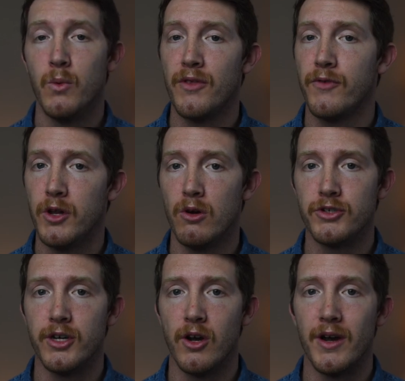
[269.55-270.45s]
with
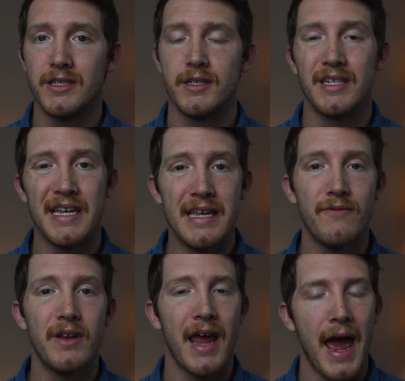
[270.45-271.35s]
Fadogia Agrestis,
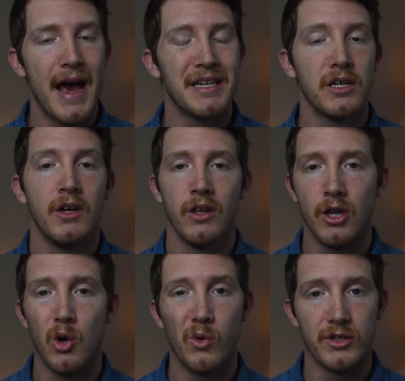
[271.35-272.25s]
even at
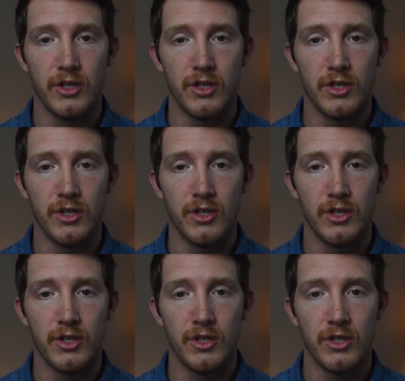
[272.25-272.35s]
lower